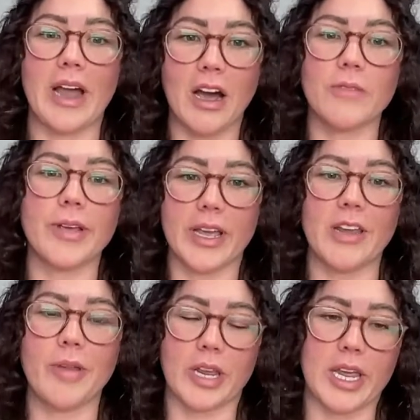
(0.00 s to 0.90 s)
How do we
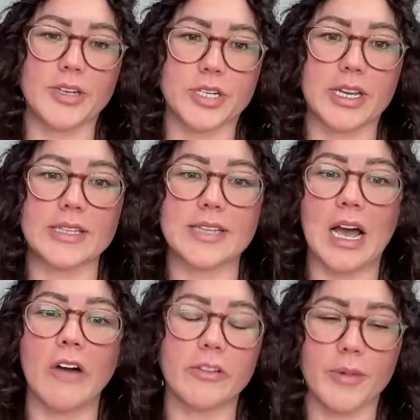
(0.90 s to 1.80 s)
get communications
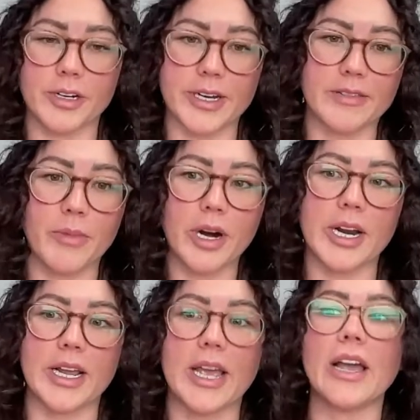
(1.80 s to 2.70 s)
out from underneath
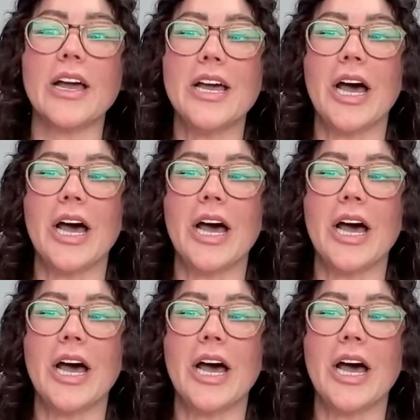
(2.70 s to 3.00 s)
marketing?